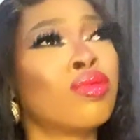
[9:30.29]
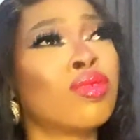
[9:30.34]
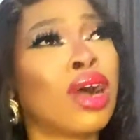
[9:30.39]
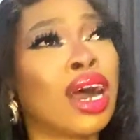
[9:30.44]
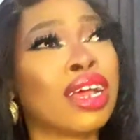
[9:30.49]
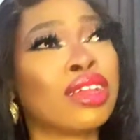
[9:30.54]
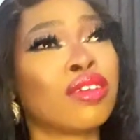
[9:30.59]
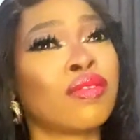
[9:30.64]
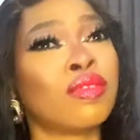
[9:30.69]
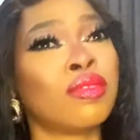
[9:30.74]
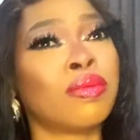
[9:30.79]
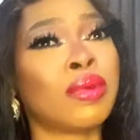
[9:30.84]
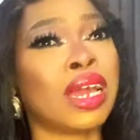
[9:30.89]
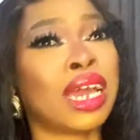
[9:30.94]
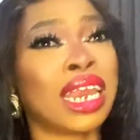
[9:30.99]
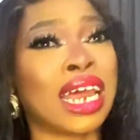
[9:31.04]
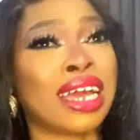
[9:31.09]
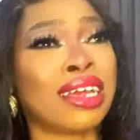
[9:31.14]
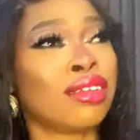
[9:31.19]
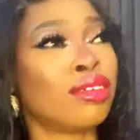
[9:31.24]
out of the bed
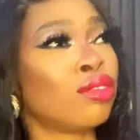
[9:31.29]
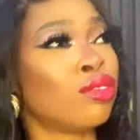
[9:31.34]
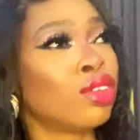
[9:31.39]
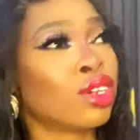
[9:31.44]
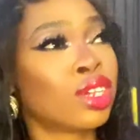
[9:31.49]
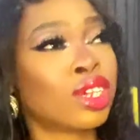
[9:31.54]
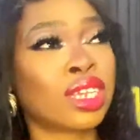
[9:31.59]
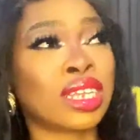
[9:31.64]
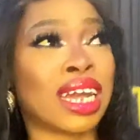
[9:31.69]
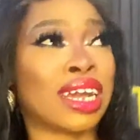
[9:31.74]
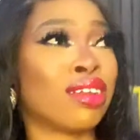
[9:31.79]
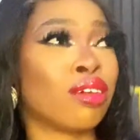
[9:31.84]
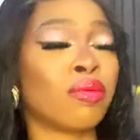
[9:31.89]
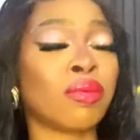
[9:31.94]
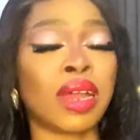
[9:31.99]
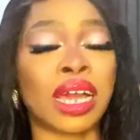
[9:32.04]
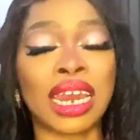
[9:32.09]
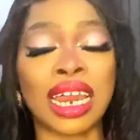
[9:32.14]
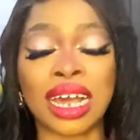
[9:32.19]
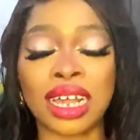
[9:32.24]
and you just stand up
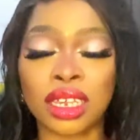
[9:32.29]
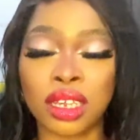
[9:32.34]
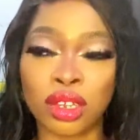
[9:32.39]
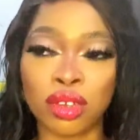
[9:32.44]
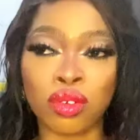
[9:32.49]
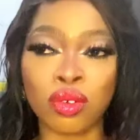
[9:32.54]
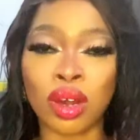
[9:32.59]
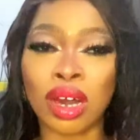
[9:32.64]
like that, you know,